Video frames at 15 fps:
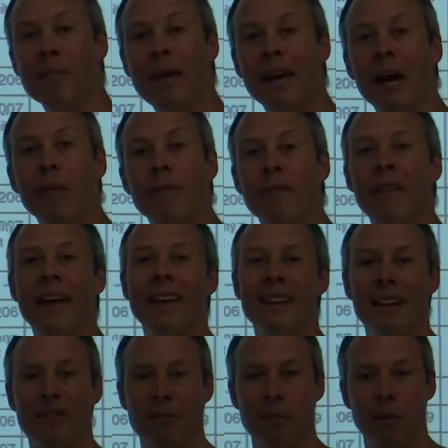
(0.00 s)
to make up for that
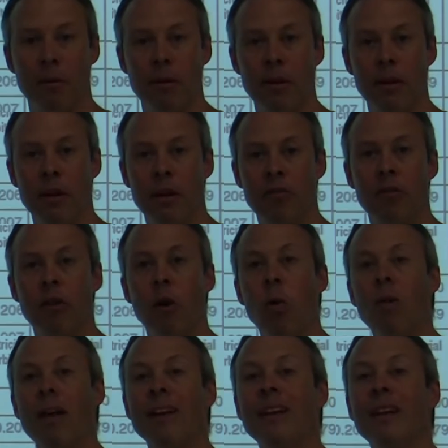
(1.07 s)
decimal. So the
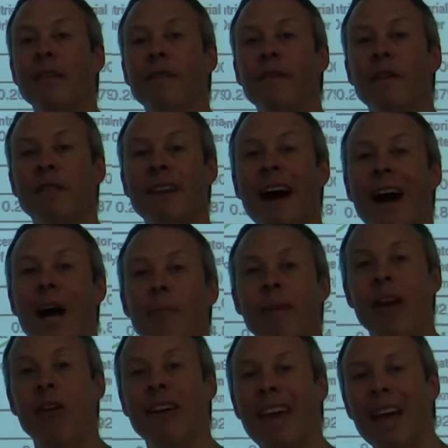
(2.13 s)
whole idea for time
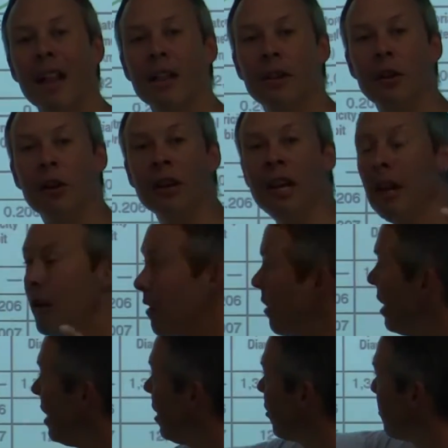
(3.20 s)
in our calendar, a
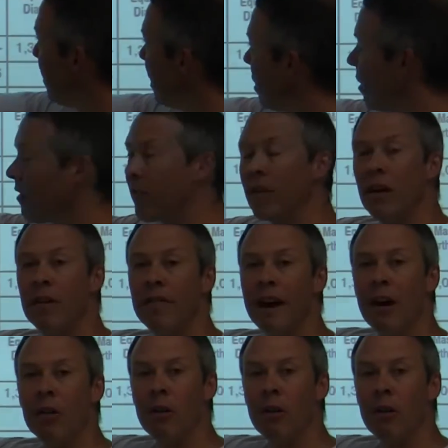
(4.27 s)
year, is because of how